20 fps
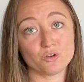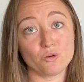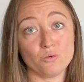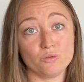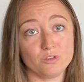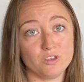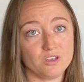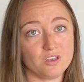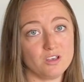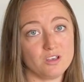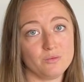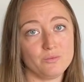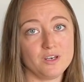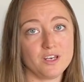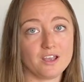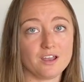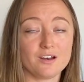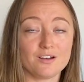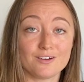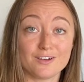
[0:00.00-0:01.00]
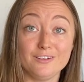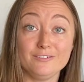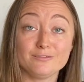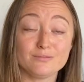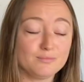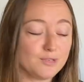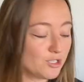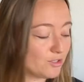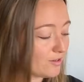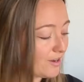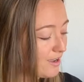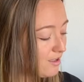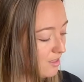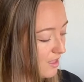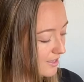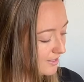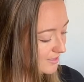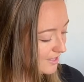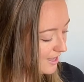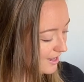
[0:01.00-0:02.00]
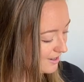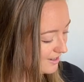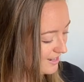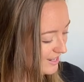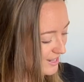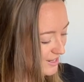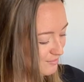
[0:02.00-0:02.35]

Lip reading: all your gear when you get home from a trail like that.